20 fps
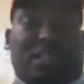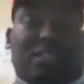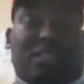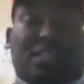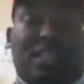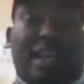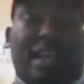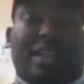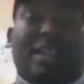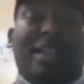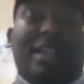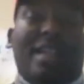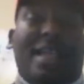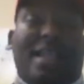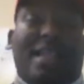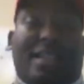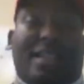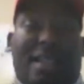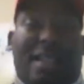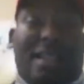said,
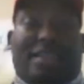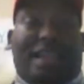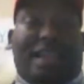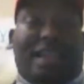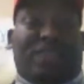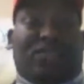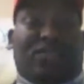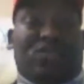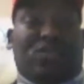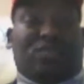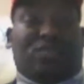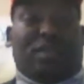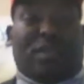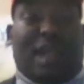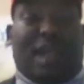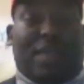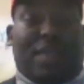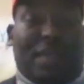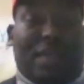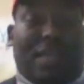let thy food be thy
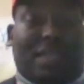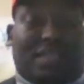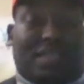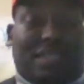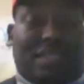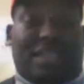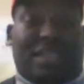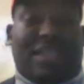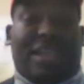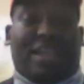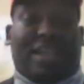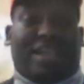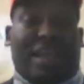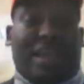medicine and thy